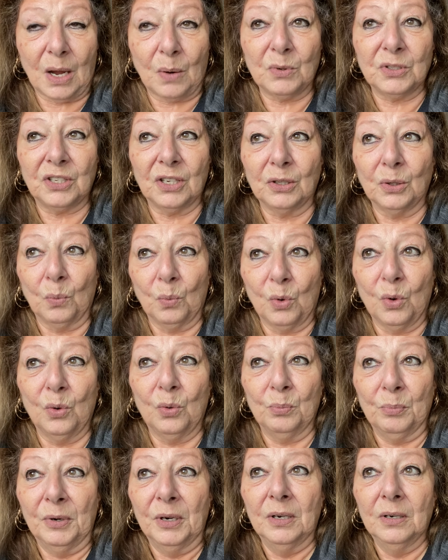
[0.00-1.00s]
I was in the
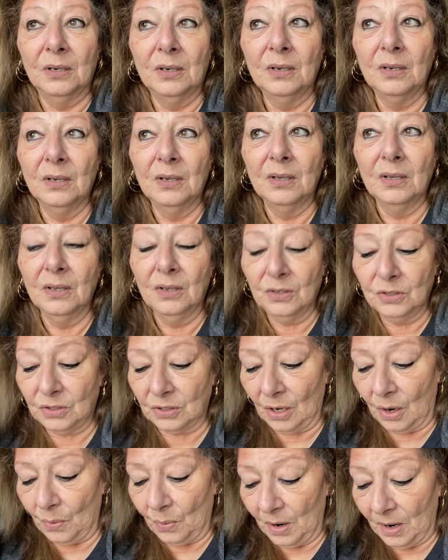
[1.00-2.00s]
womb.
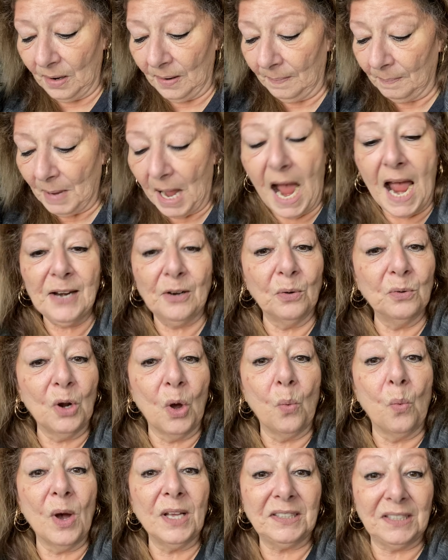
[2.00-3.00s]
So uh, I don't
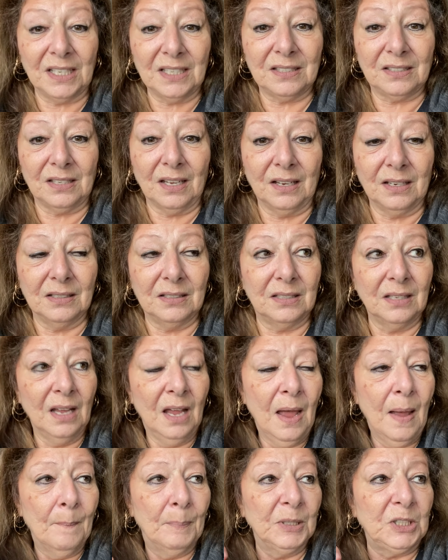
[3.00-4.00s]
know what this is,
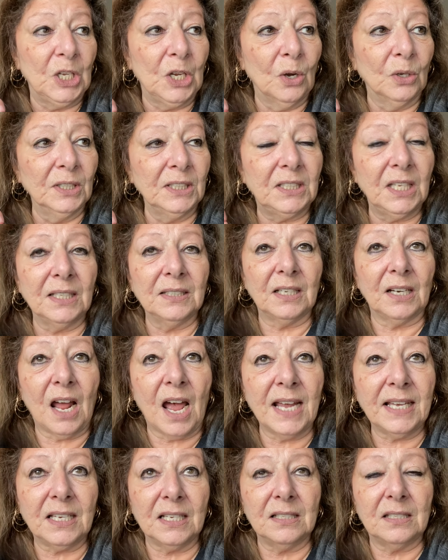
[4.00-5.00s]
but the only thing that
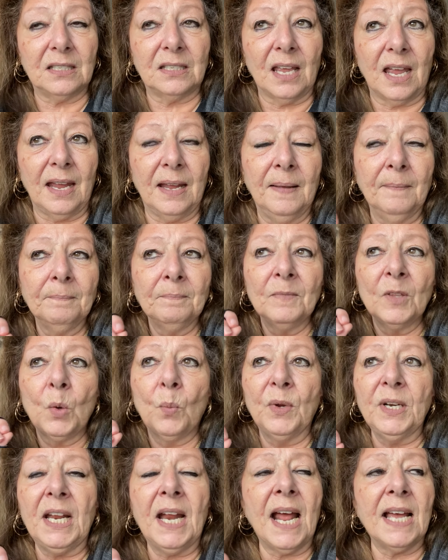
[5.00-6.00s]
I can say
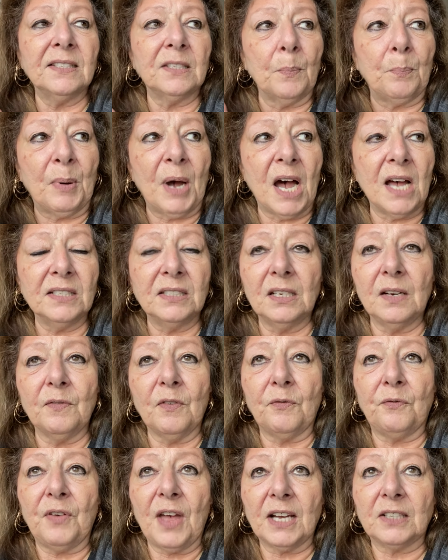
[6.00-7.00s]
when it has a positive
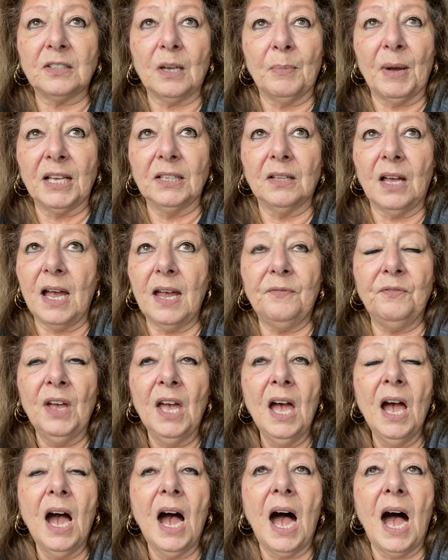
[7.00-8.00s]
effect on my life,
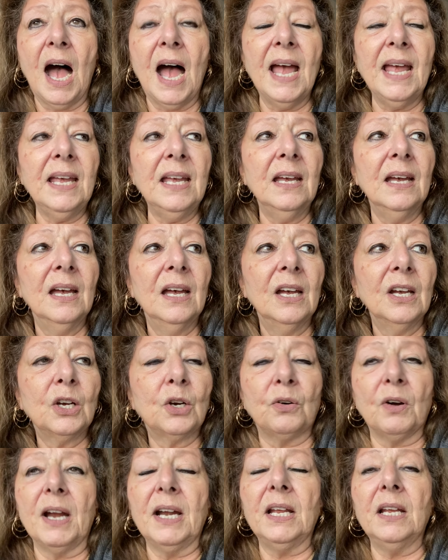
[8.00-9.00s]
I
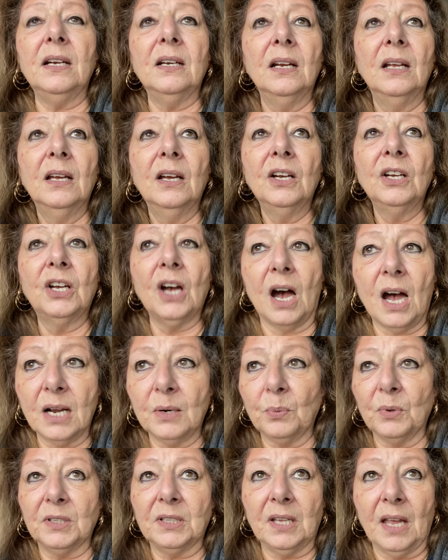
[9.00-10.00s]
credit
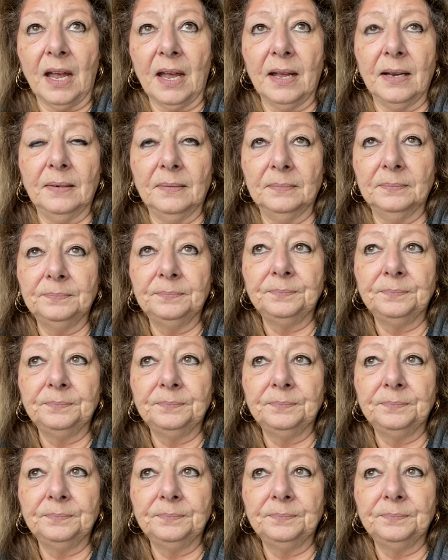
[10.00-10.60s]
God with that.